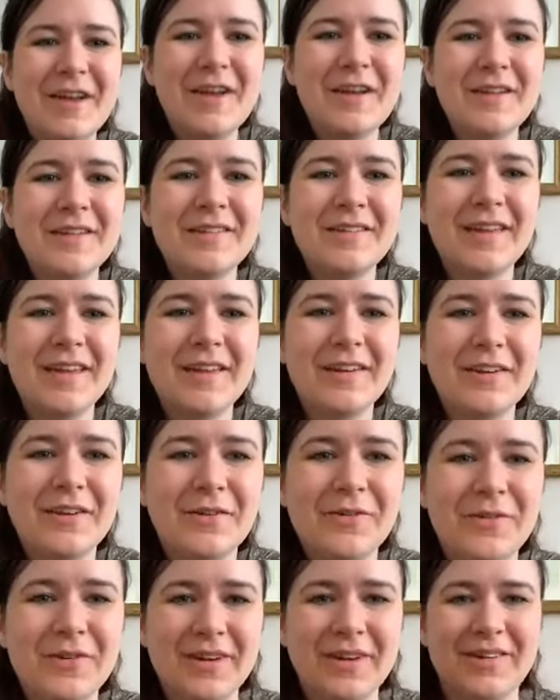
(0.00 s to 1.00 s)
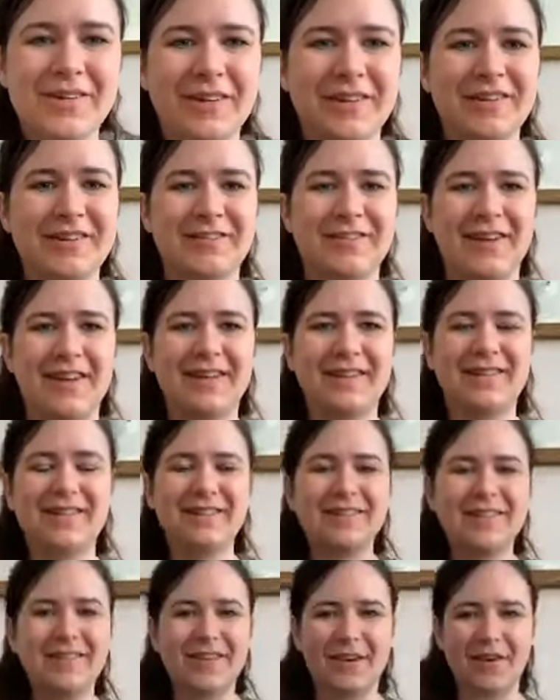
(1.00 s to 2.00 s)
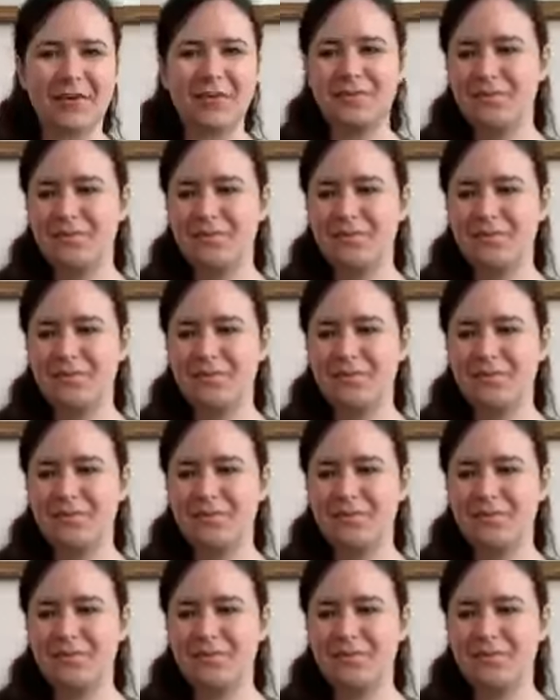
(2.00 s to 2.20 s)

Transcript: Technical issues, right. So,